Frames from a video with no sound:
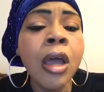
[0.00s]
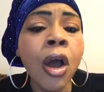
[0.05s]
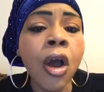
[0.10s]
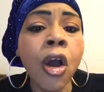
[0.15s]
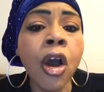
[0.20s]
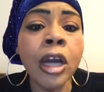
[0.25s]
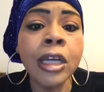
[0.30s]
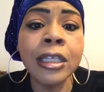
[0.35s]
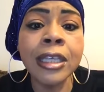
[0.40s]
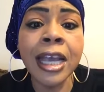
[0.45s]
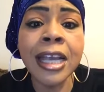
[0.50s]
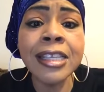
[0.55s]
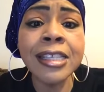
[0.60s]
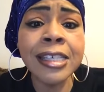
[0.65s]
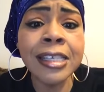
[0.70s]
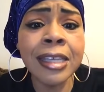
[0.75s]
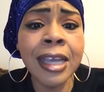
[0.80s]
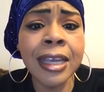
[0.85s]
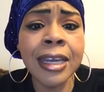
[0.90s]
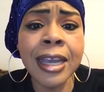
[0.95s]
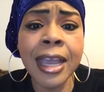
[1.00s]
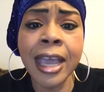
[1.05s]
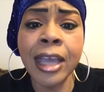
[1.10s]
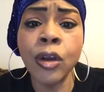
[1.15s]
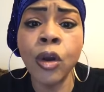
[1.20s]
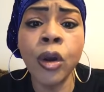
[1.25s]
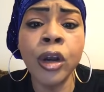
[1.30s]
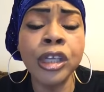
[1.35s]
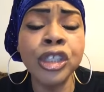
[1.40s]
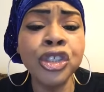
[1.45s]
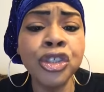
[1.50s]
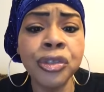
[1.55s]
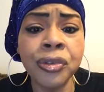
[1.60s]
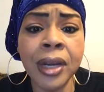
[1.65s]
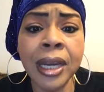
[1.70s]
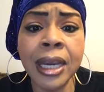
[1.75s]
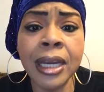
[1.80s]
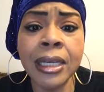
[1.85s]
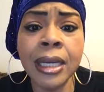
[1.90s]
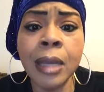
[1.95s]
are designated and are
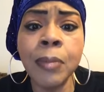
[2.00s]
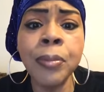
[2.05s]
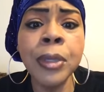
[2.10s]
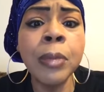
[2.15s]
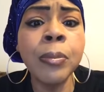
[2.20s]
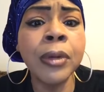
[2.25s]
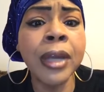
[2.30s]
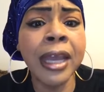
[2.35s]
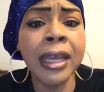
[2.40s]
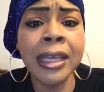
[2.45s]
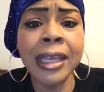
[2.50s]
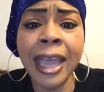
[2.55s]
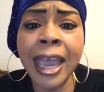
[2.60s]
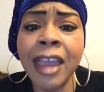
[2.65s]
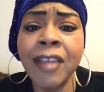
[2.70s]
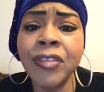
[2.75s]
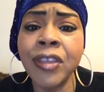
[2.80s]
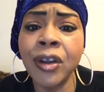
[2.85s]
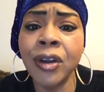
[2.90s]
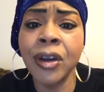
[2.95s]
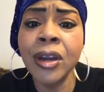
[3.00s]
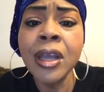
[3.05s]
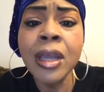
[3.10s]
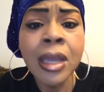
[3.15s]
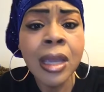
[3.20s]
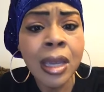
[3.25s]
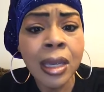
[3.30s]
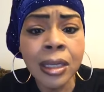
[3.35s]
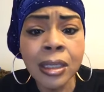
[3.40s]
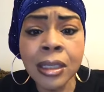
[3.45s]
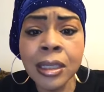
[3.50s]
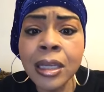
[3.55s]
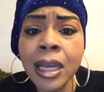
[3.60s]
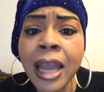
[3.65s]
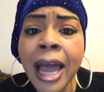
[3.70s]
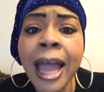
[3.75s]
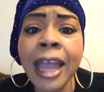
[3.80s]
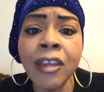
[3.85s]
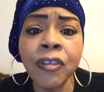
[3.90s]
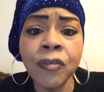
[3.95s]
trained and people that gave their
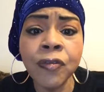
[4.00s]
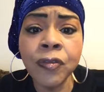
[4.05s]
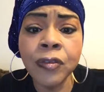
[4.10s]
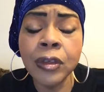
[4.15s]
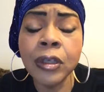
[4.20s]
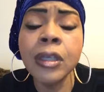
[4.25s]
life